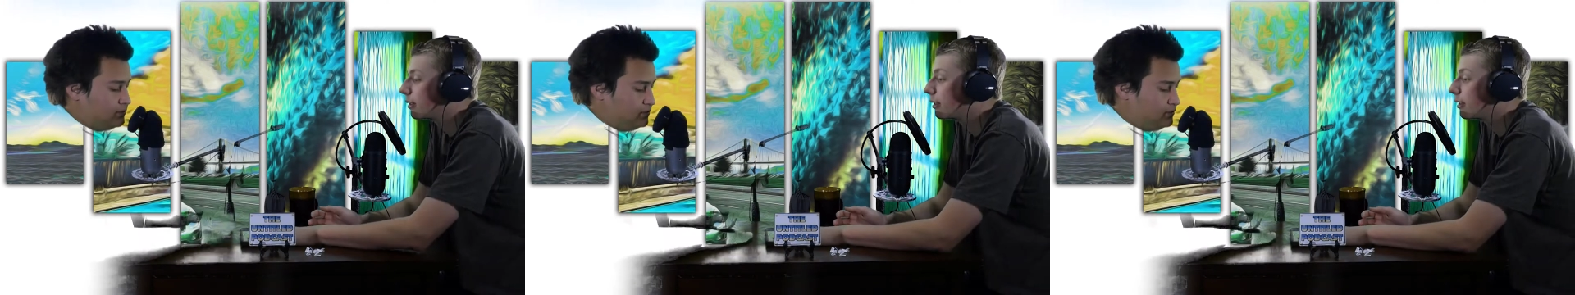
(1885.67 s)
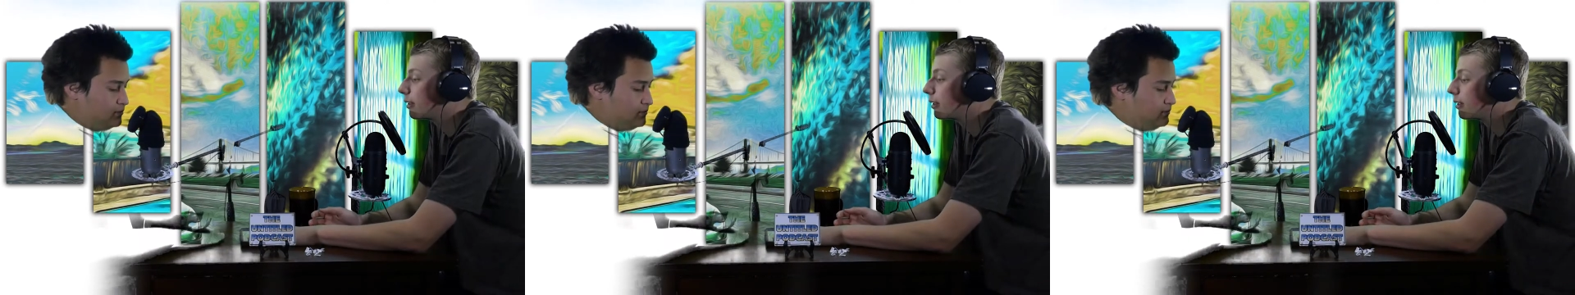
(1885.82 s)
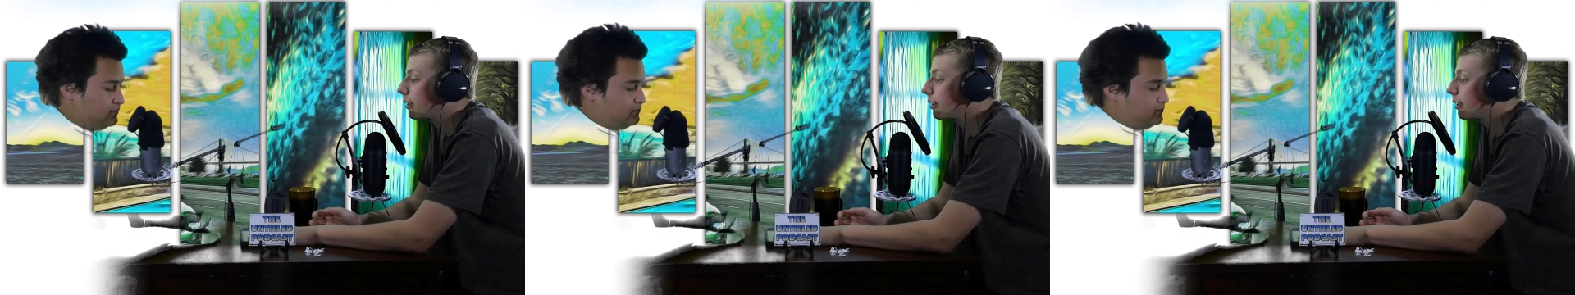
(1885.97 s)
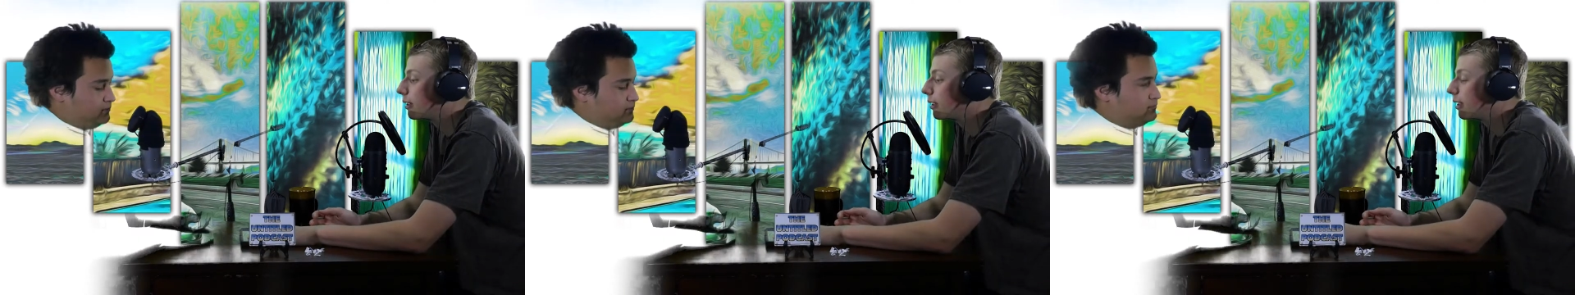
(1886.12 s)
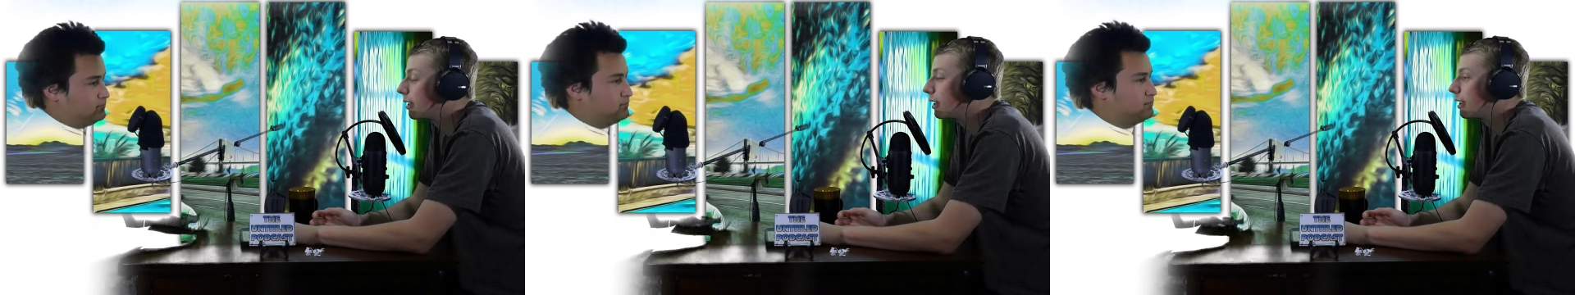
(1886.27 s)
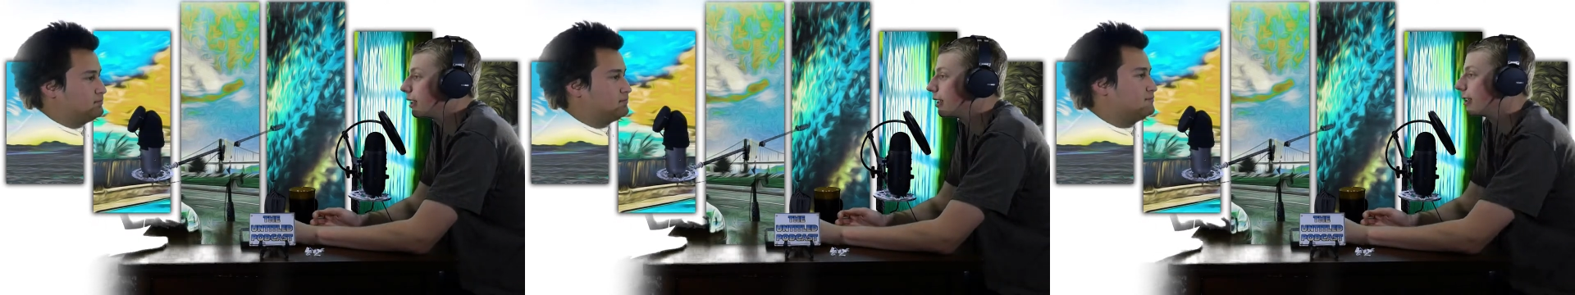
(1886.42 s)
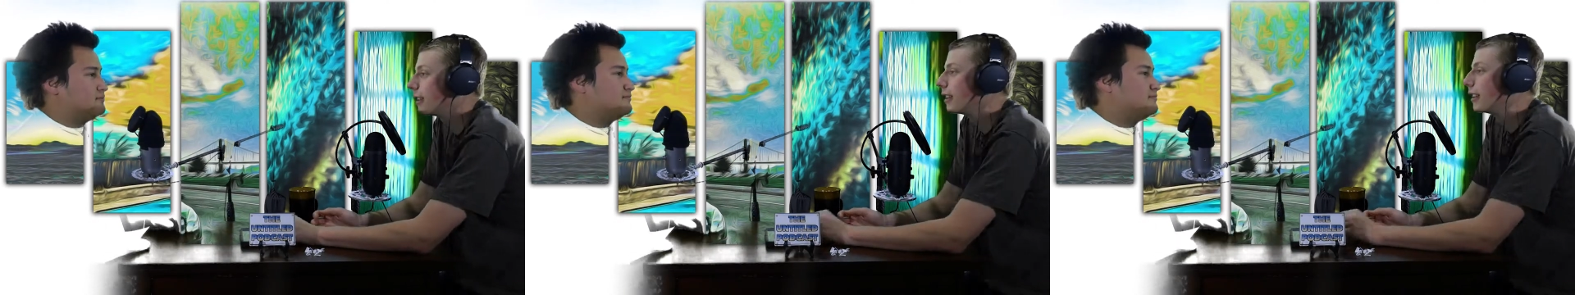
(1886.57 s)

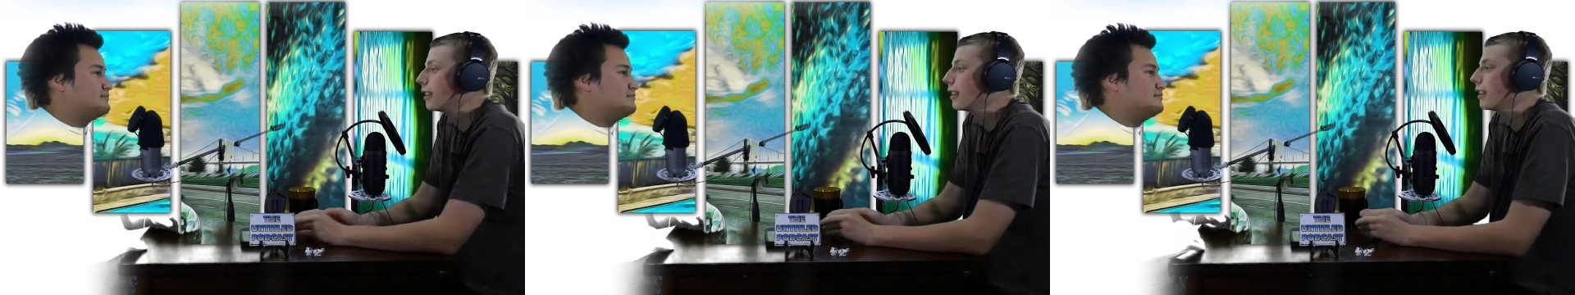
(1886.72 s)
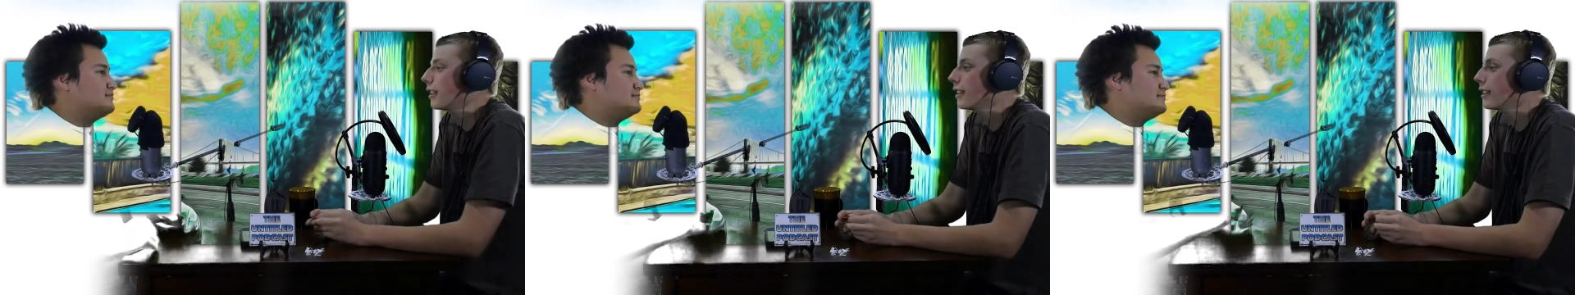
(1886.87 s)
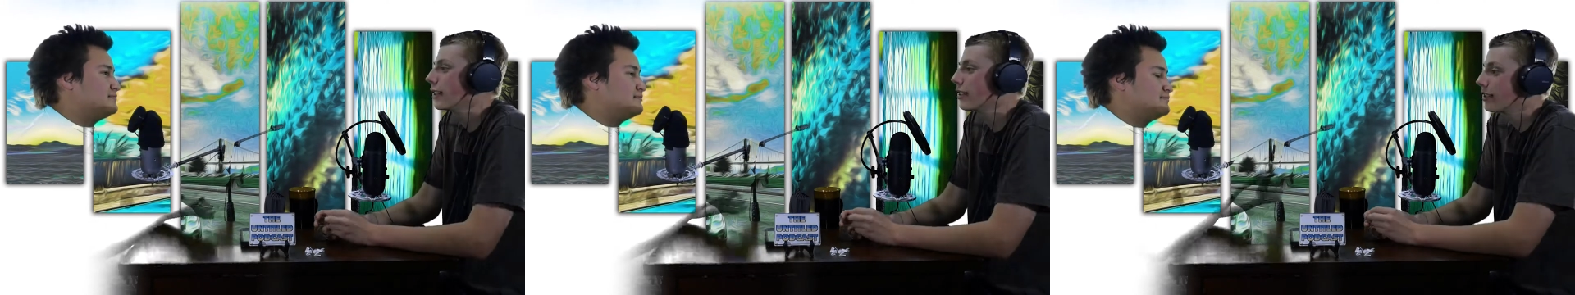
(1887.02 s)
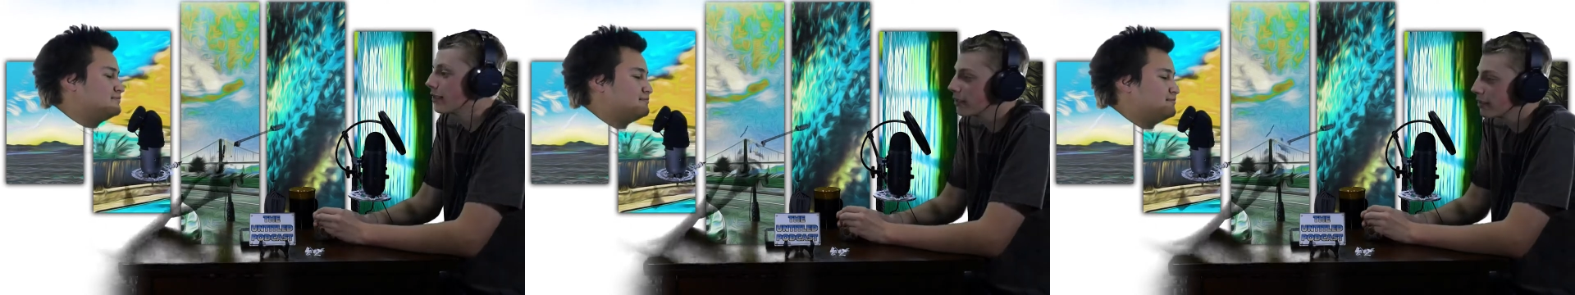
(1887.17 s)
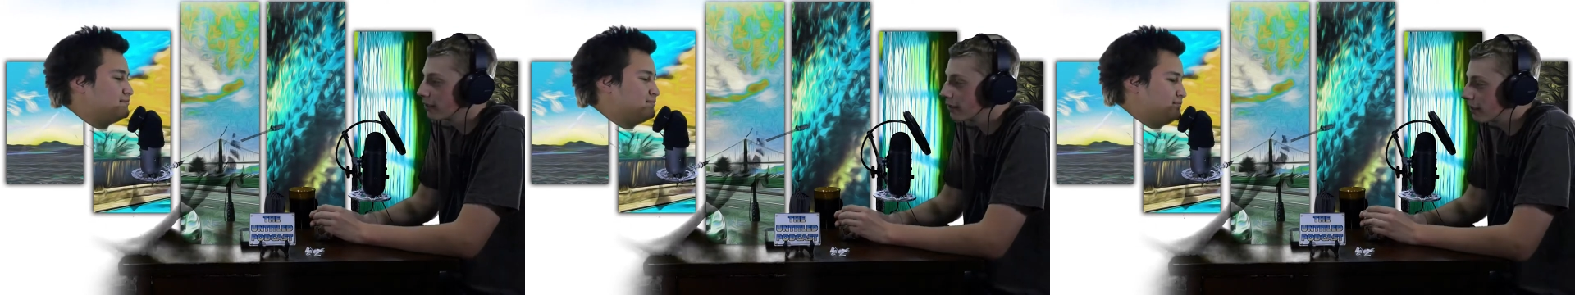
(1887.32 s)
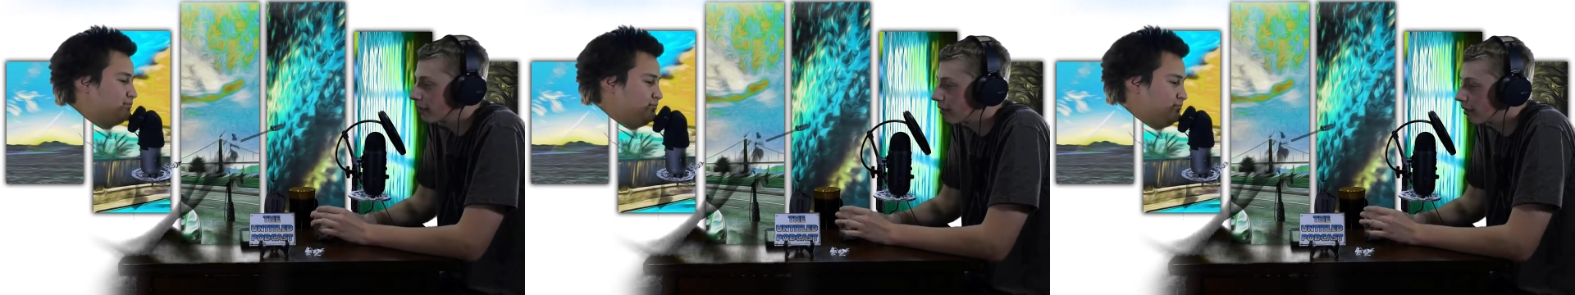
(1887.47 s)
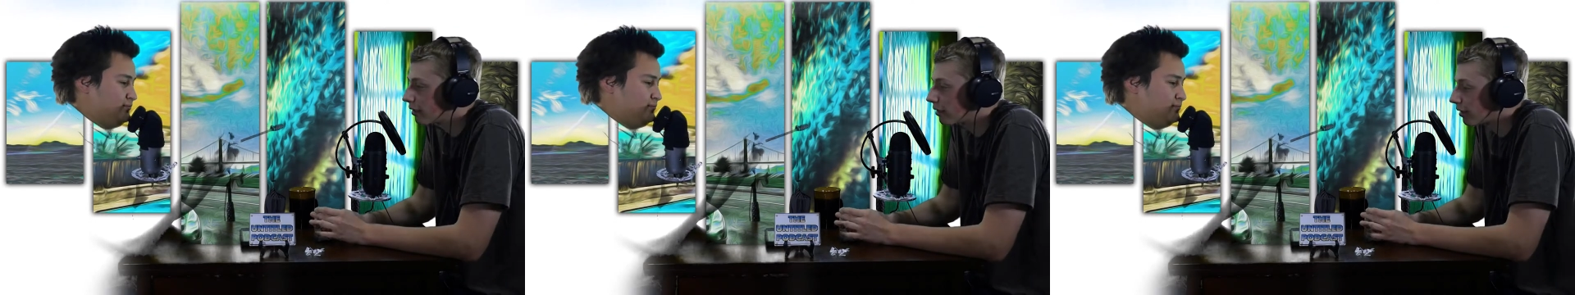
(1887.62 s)

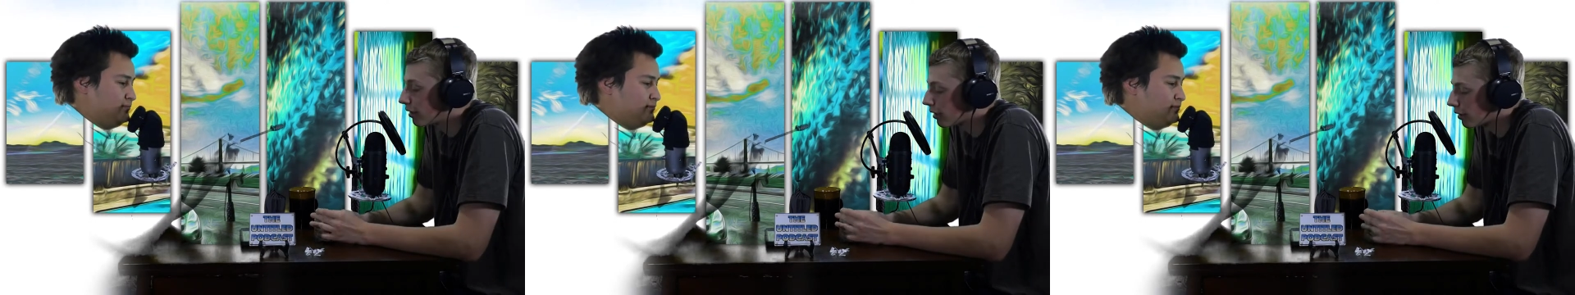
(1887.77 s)
Nothing is said.